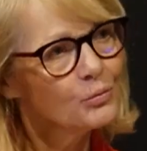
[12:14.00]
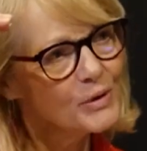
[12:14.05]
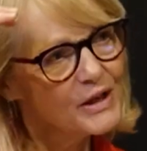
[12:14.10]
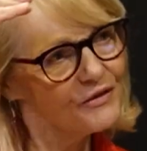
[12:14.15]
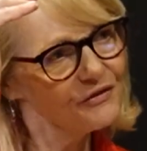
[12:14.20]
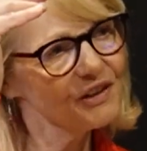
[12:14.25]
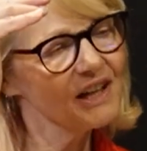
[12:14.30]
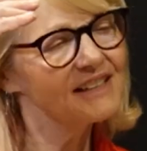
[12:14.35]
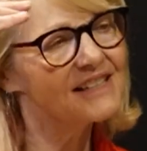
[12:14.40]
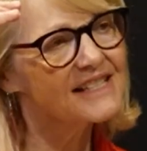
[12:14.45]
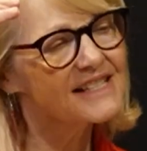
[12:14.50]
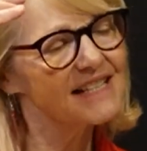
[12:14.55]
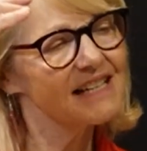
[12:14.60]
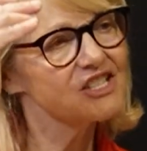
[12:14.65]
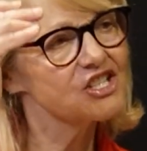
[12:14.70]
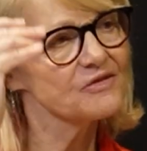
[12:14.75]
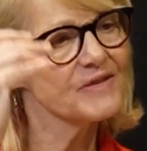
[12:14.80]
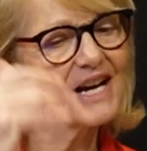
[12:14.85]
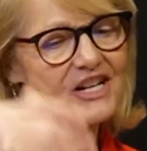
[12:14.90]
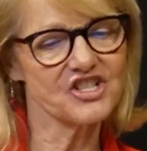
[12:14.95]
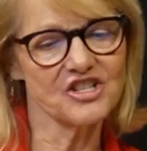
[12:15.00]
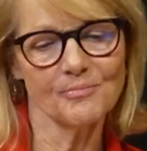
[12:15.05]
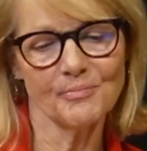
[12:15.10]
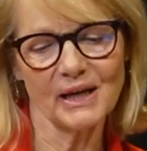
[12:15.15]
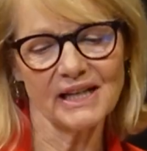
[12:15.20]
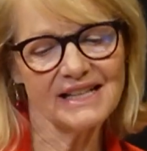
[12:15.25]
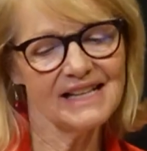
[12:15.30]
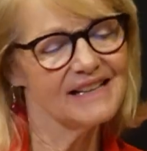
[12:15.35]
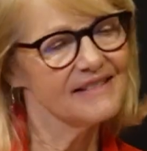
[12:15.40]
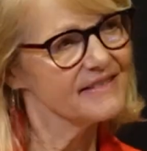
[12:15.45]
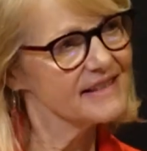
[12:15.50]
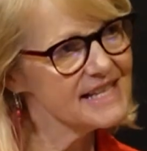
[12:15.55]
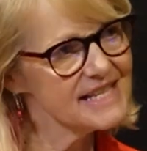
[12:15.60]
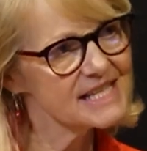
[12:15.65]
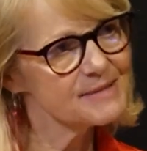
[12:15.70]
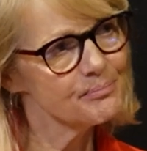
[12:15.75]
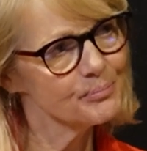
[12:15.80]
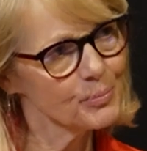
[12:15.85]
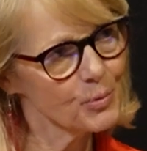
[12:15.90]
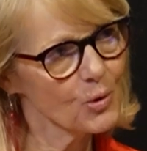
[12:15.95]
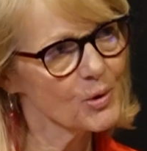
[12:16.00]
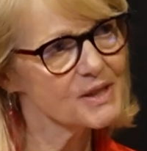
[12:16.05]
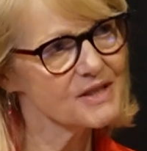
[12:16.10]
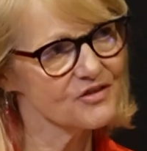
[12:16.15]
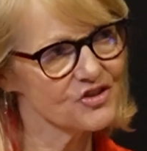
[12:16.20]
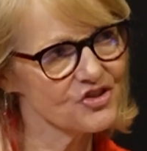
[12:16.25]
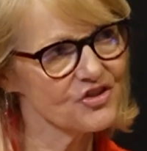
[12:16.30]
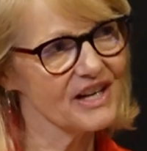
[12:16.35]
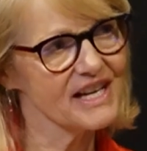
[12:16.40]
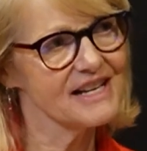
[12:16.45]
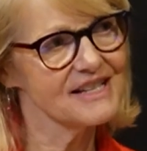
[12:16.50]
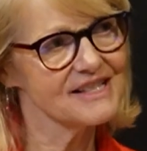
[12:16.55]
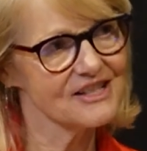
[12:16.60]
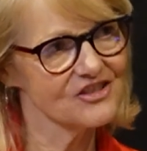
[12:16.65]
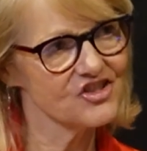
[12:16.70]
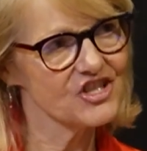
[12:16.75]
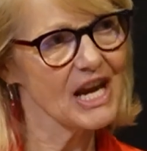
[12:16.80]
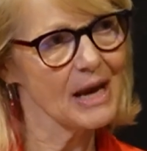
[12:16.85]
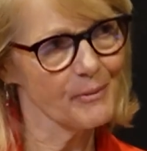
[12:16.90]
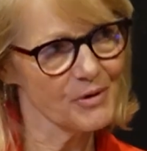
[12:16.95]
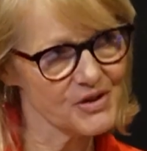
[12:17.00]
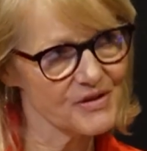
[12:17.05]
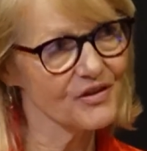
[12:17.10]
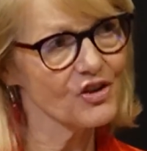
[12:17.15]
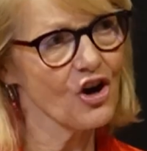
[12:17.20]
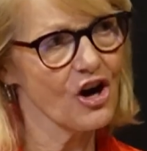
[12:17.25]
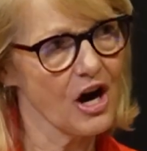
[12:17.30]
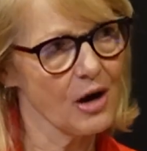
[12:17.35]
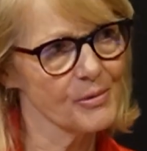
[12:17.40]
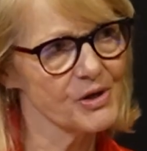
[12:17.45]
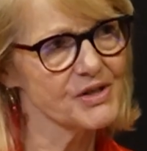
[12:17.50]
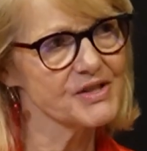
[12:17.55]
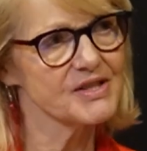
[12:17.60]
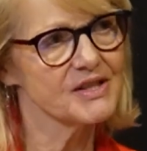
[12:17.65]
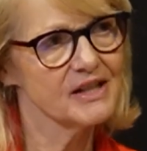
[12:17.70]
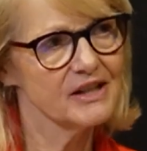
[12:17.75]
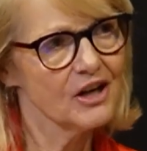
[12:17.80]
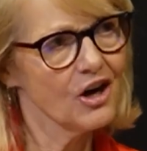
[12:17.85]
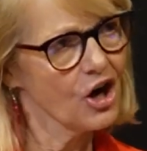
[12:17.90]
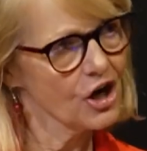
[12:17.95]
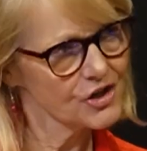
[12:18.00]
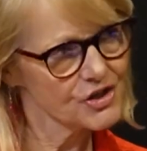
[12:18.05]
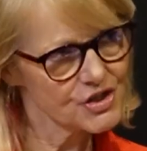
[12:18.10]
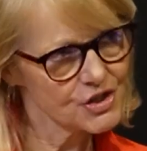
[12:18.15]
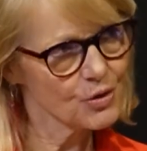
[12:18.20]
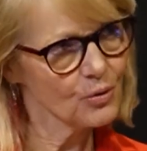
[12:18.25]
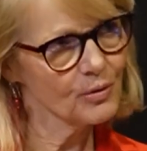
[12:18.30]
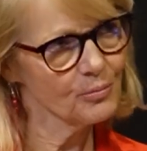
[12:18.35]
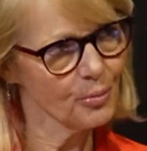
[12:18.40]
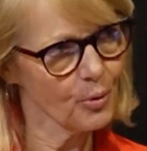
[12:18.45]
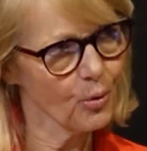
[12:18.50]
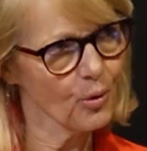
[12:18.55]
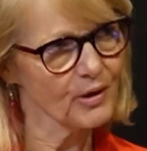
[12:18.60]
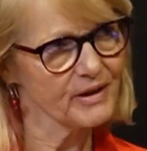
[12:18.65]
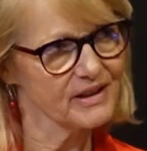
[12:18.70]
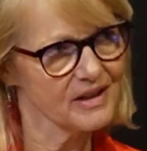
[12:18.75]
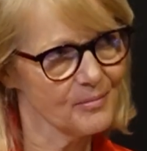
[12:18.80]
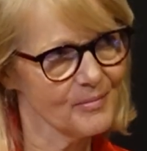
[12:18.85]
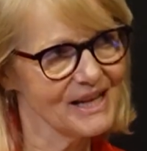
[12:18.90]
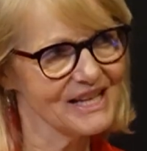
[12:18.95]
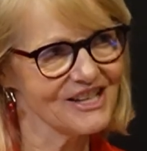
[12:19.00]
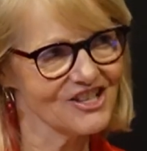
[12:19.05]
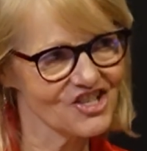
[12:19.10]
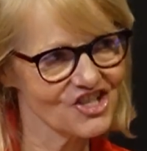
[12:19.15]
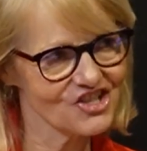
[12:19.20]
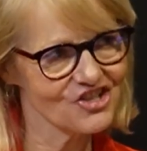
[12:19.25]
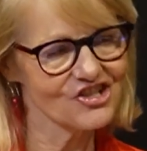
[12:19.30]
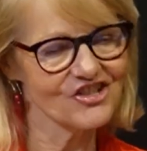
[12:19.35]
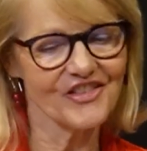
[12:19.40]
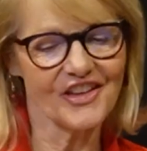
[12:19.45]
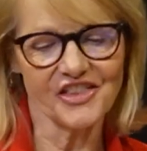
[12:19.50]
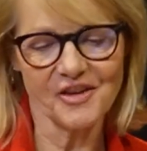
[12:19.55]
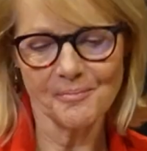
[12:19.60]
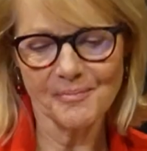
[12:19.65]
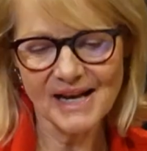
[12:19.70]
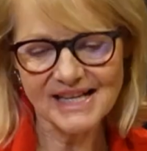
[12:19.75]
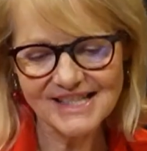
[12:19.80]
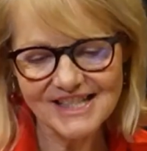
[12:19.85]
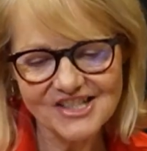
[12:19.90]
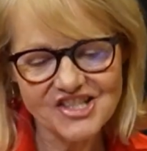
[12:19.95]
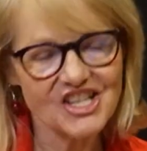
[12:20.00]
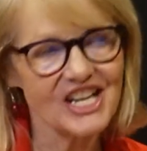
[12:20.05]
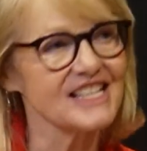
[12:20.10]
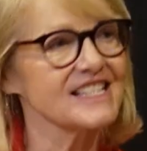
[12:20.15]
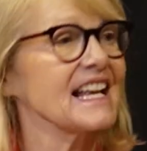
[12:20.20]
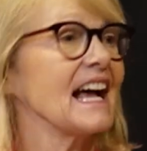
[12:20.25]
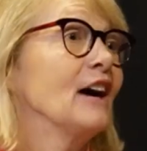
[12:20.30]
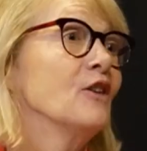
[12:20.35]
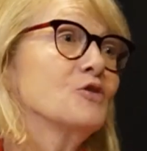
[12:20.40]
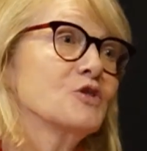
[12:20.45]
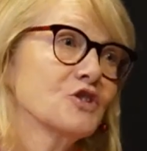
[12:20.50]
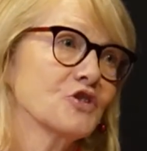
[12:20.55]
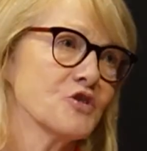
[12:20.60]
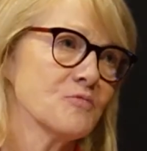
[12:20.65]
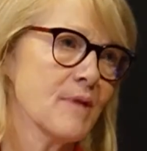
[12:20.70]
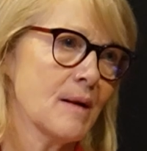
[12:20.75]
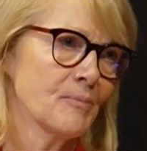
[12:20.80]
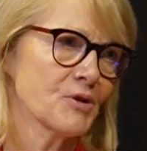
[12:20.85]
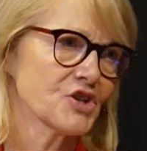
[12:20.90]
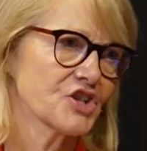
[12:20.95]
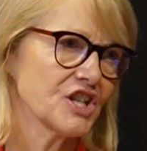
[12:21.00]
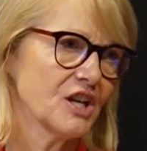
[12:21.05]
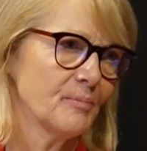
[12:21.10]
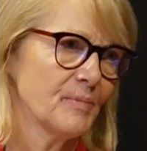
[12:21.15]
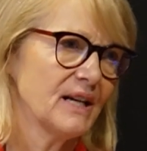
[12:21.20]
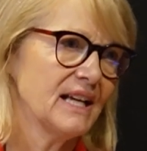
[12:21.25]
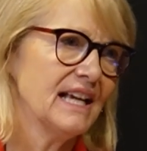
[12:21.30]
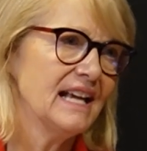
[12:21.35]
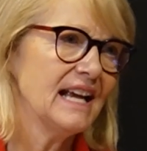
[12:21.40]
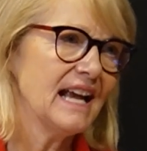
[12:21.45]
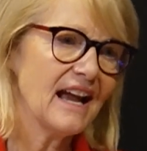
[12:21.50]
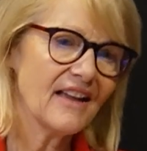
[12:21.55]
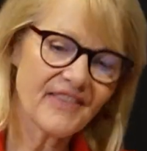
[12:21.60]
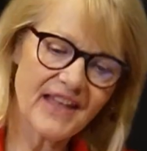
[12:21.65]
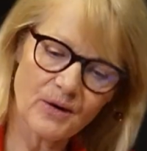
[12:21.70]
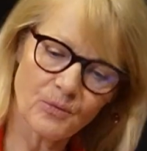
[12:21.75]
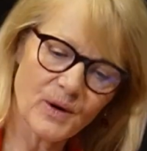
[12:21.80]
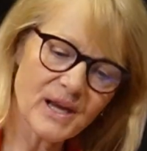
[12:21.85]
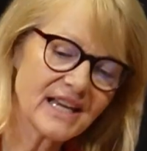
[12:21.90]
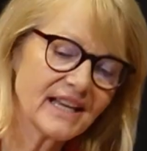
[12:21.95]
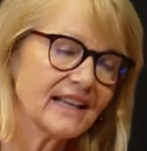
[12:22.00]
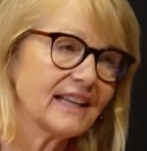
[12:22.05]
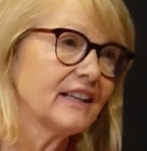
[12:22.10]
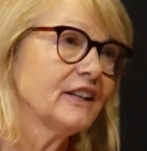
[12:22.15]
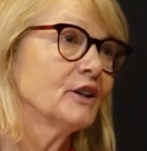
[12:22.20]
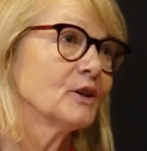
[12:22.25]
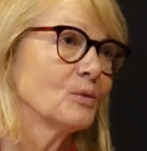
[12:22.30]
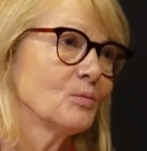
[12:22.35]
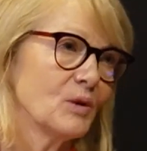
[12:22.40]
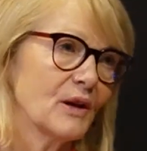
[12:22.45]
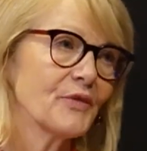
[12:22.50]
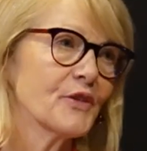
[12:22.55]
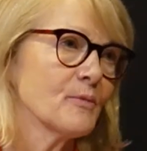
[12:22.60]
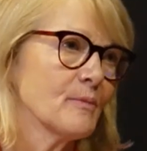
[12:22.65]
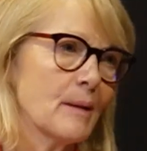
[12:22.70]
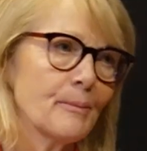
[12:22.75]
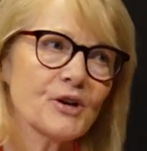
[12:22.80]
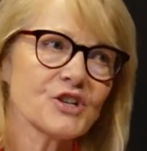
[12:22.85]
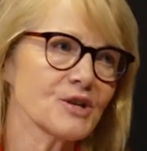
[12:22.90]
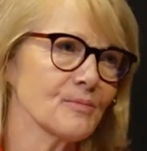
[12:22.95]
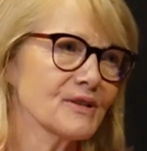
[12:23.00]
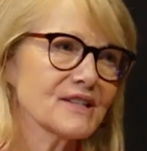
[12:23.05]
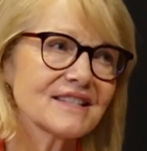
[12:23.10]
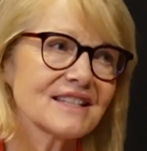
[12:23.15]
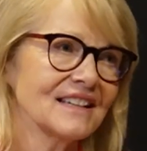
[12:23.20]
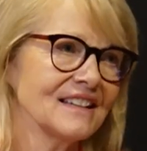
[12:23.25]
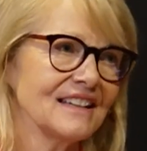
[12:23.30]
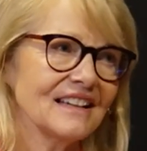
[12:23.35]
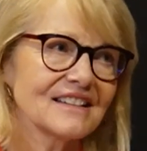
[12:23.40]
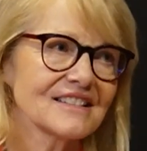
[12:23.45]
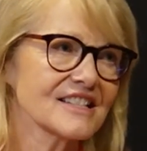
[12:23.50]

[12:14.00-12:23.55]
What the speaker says: We fund and send direction, but these boards of trades and chambers of commerce are so important in making sure that the message gets out to their membership and that we hear what their membership is thinking.